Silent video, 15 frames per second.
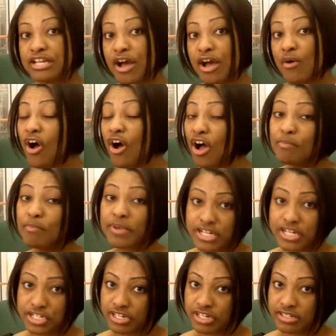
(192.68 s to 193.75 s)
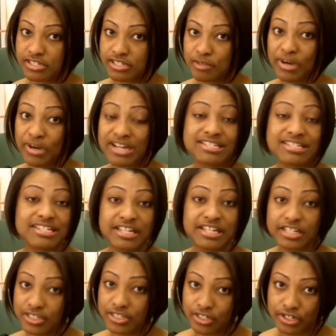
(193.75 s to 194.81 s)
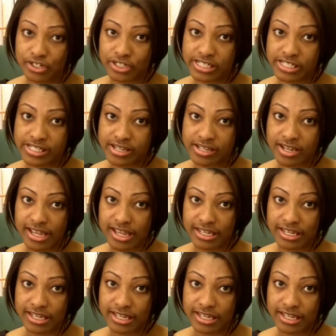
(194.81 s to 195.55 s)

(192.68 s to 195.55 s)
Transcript: Now, all patients, particularly